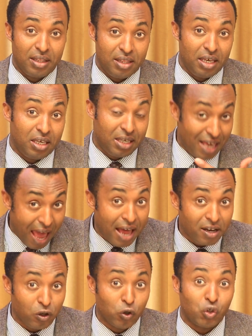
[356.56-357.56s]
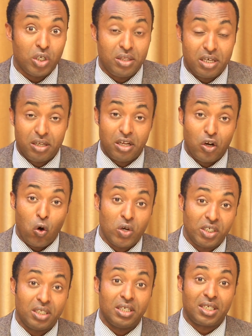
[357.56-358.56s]
they can using the
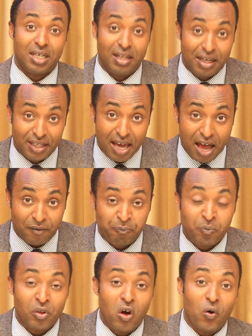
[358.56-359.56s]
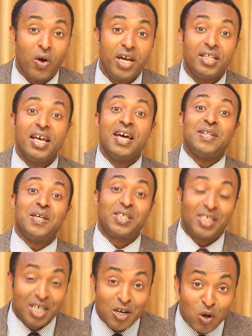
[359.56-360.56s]
knowledge and the skill that they have. All right. The
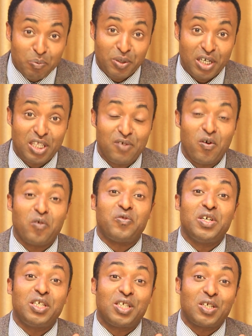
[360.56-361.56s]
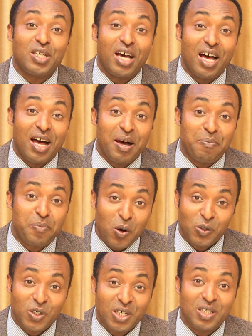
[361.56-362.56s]
third objective of this
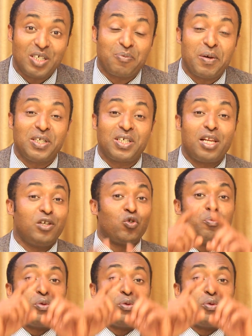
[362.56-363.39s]
project is basically to